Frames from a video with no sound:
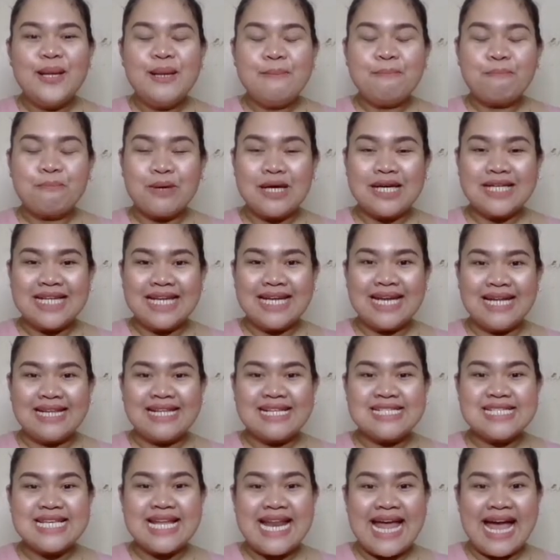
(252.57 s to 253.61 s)
Pertinent
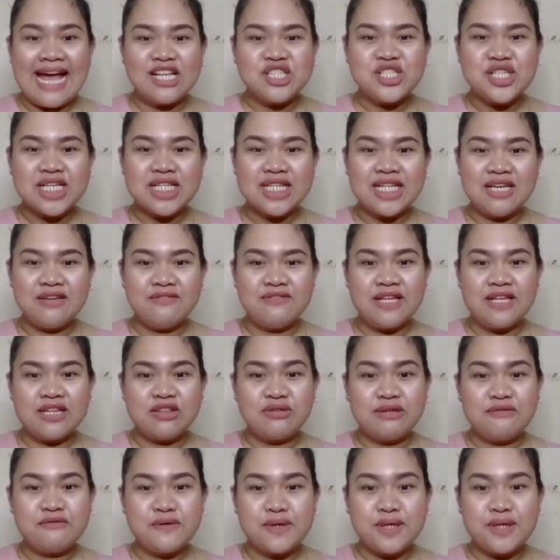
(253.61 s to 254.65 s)
is an adjective that
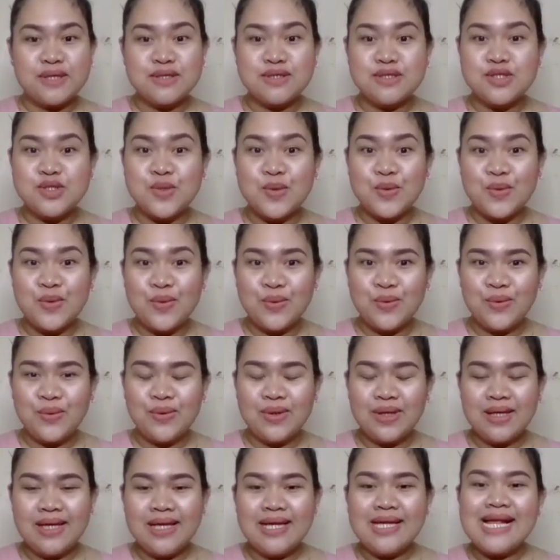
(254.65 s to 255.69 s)
refers to
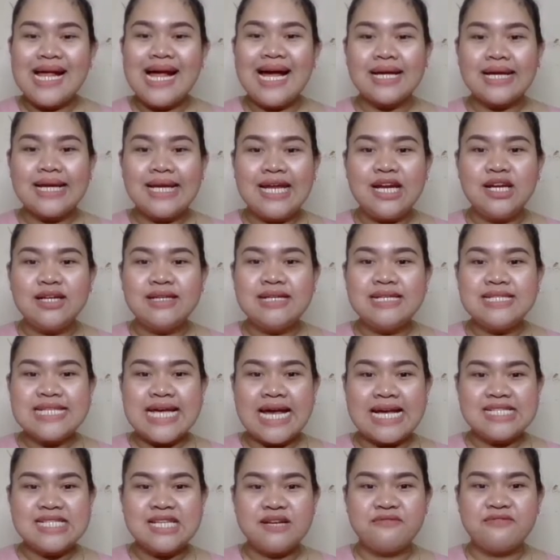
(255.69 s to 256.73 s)
a clear,
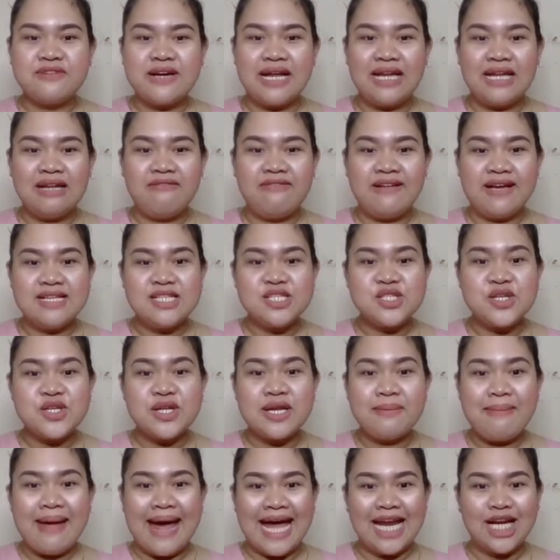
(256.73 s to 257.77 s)
decisive relevance to the
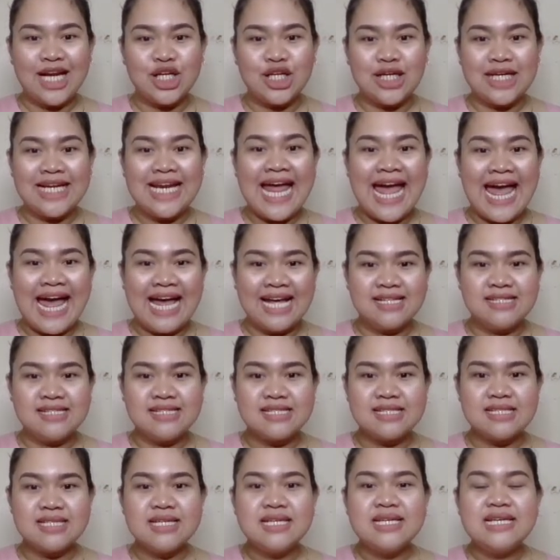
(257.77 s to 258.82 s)
matter in hand.
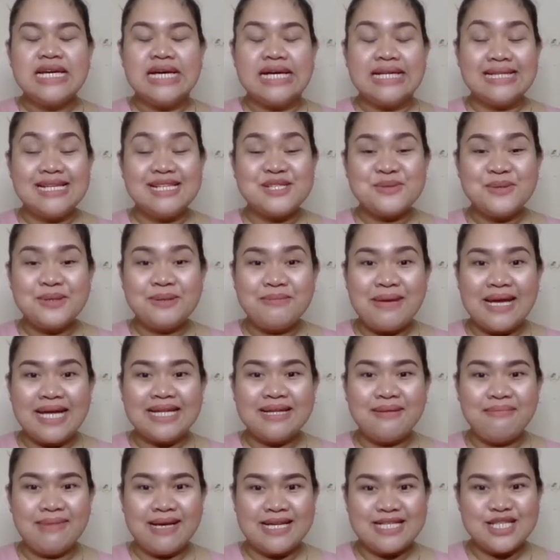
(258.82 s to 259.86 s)
This will make
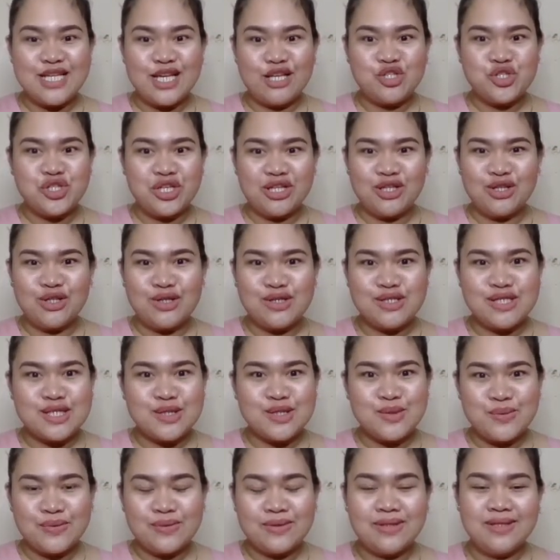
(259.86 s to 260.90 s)
the message
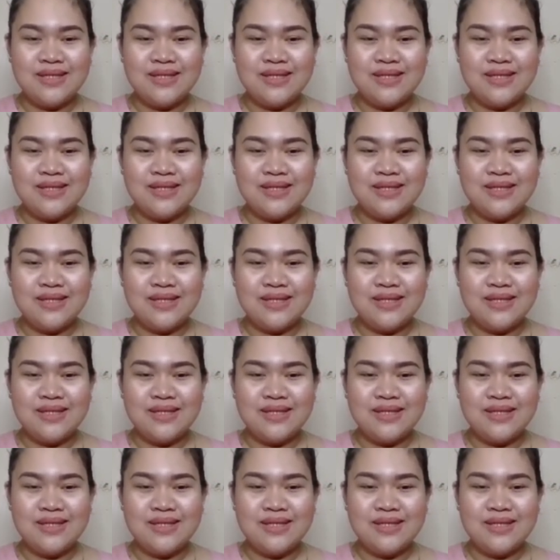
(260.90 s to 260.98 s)
understood.